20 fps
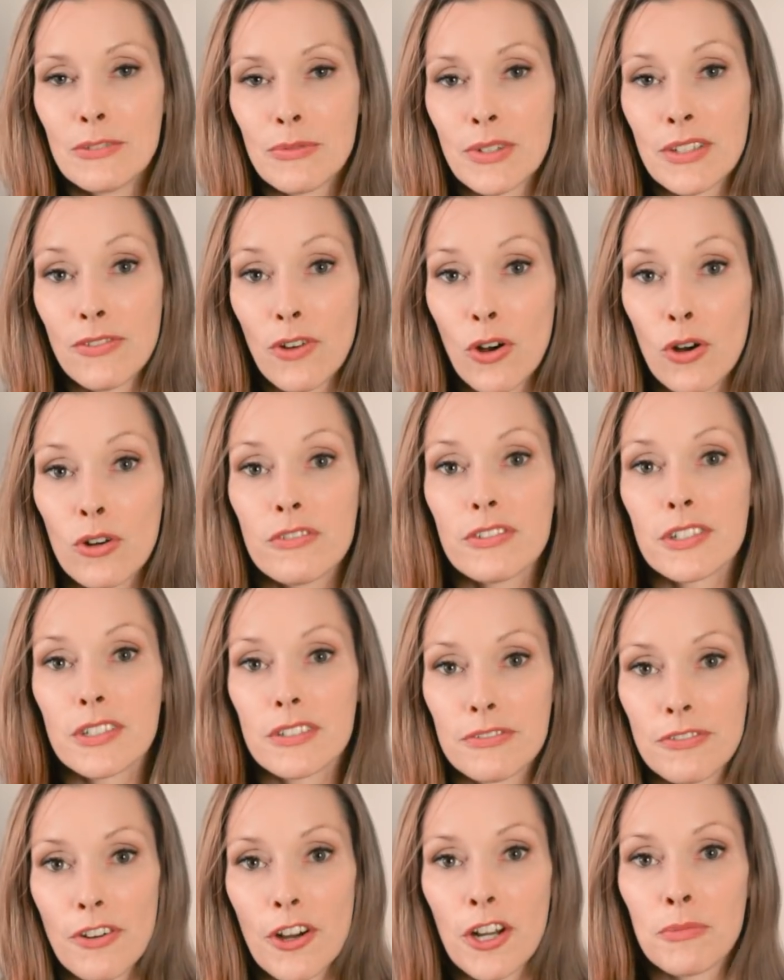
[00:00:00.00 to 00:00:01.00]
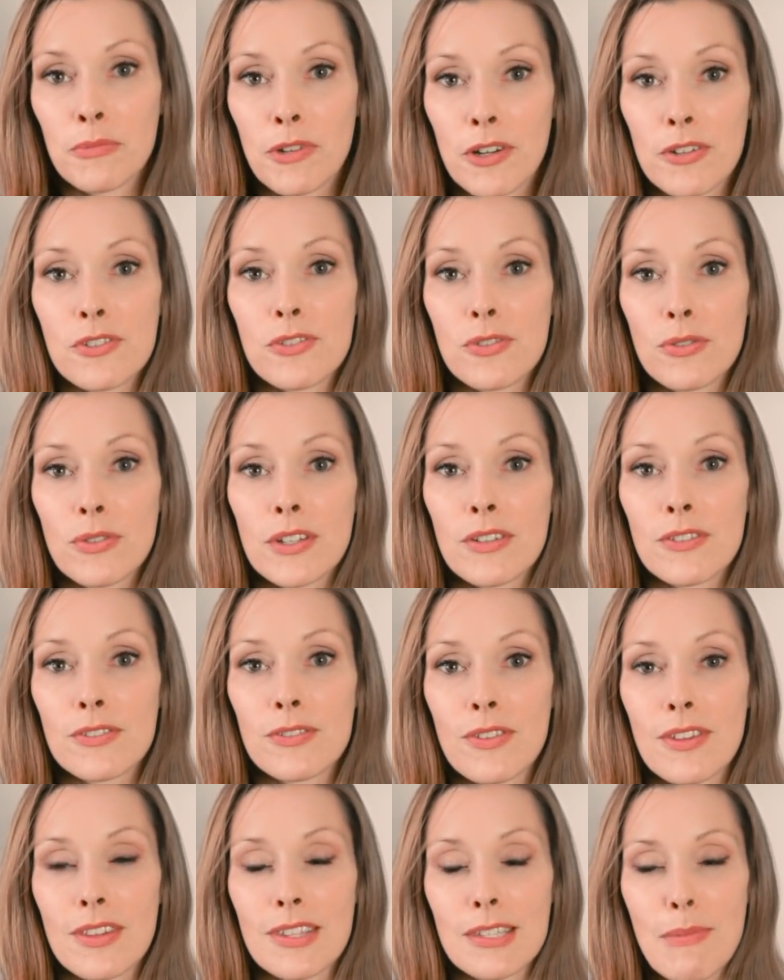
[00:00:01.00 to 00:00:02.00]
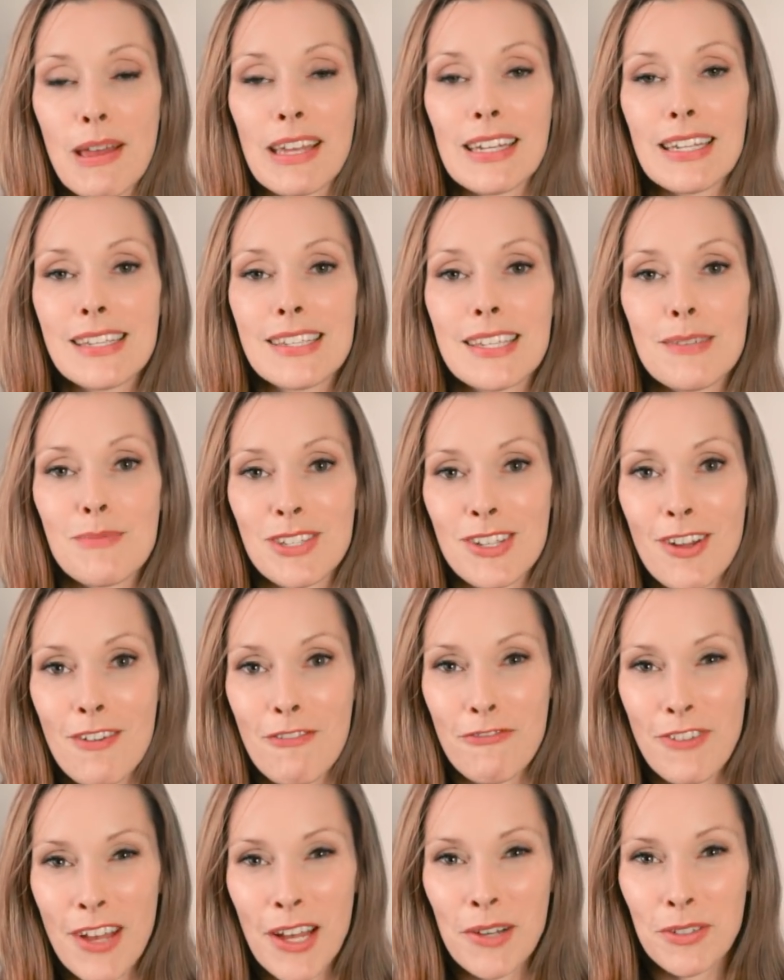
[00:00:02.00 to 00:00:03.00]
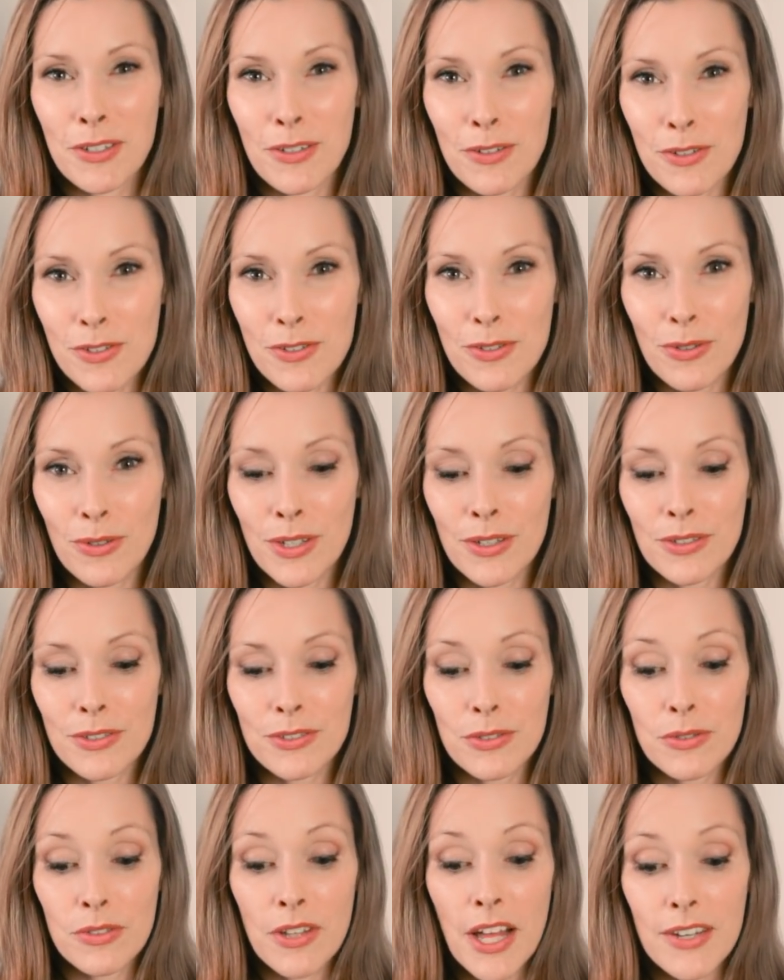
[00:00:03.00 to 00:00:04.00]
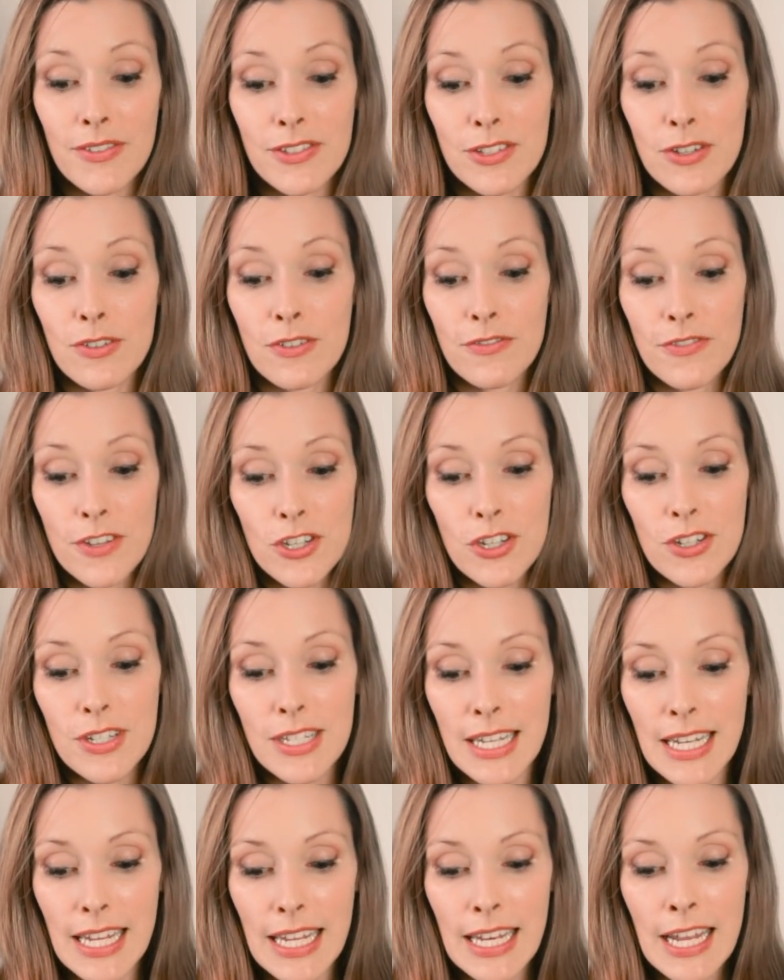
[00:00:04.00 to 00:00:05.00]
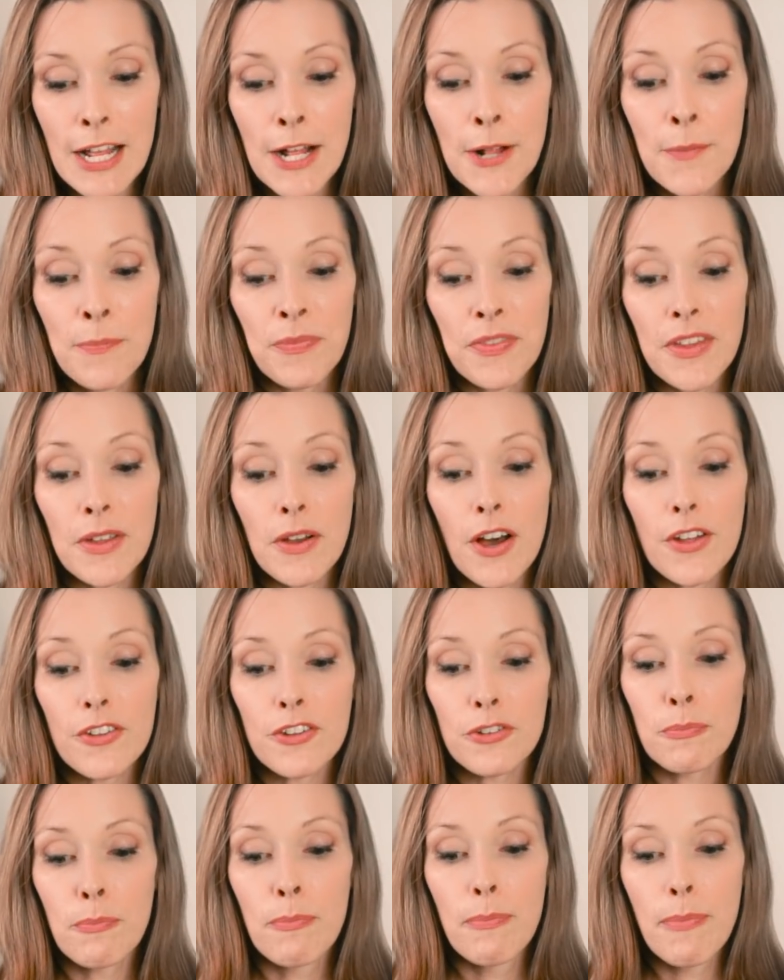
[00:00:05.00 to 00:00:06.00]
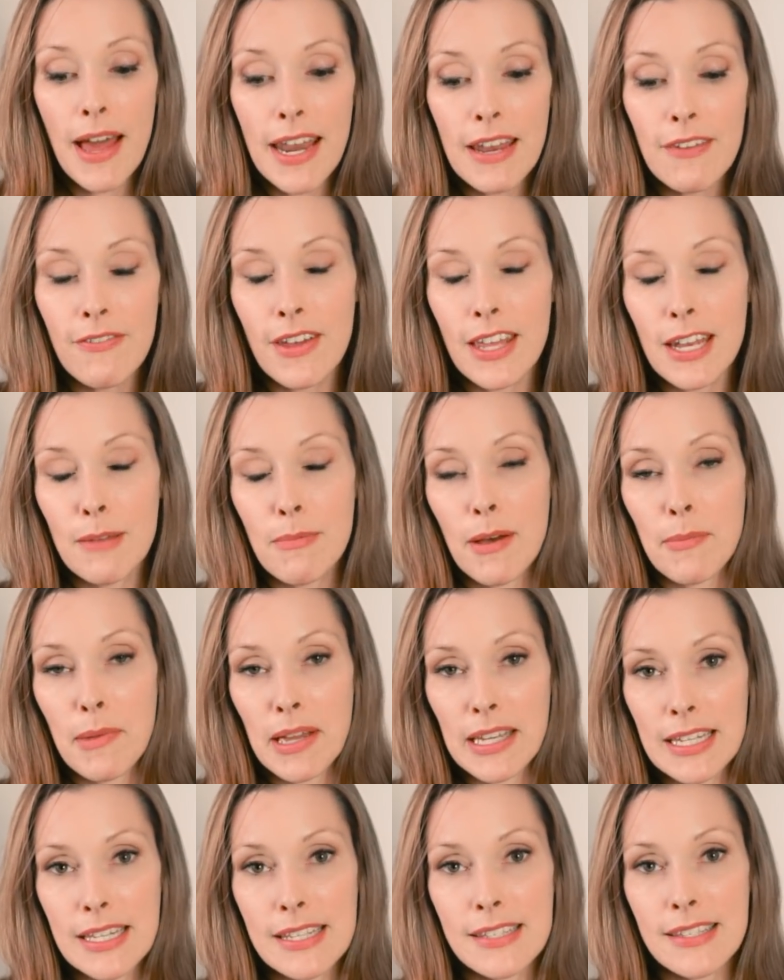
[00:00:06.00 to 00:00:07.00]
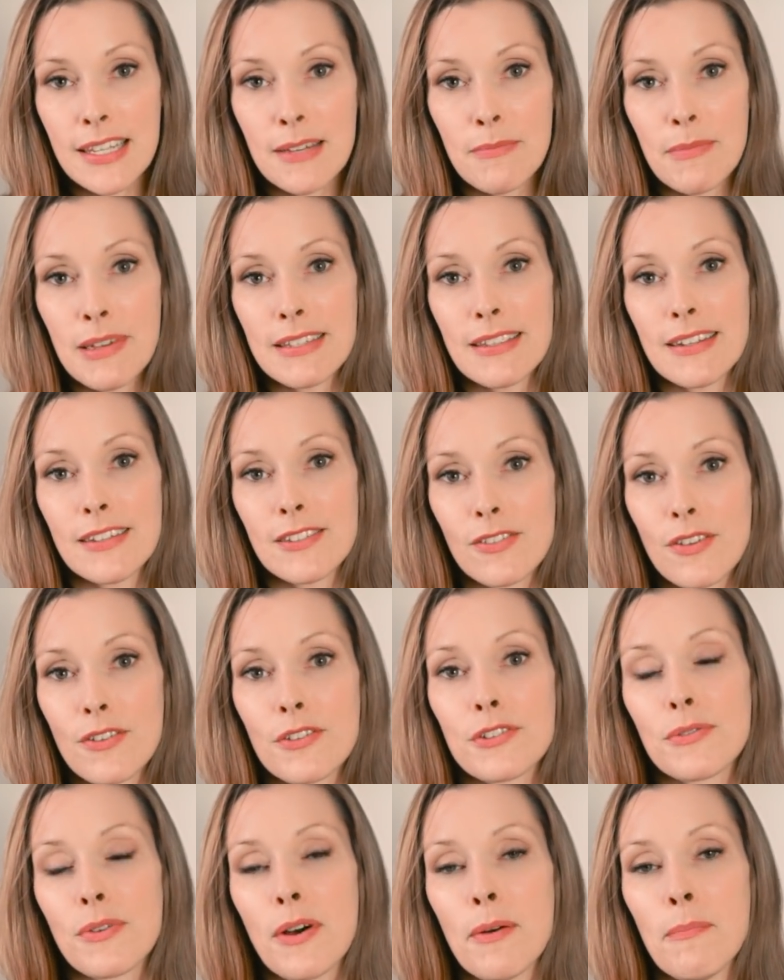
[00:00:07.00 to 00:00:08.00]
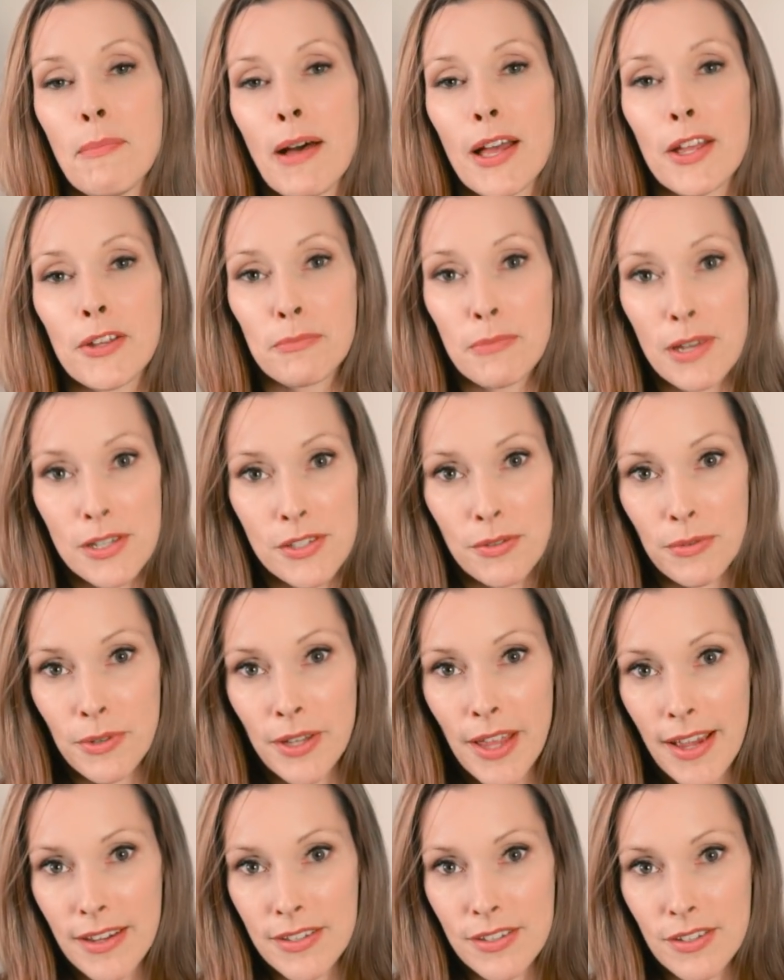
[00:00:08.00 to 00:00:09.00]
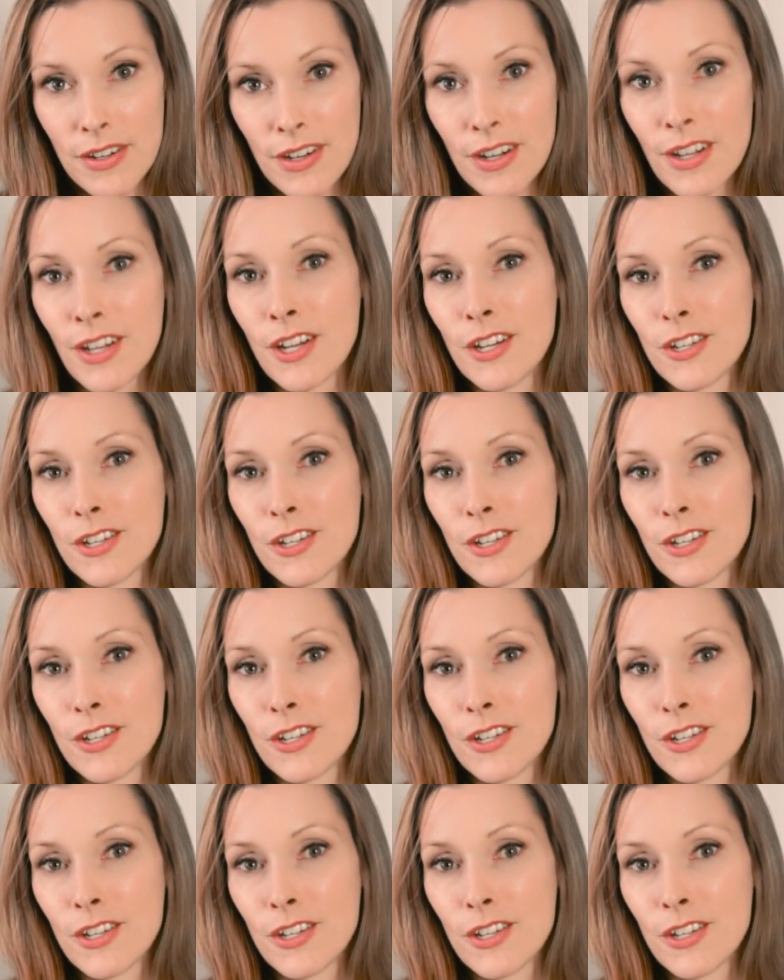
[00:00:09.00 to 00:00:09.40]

We've over-farmed our soil so that this magnesium is not found in our soil. So a lot of us are deficient in it. The other benefit about magnesium is that it's also a mild muscle relaxer.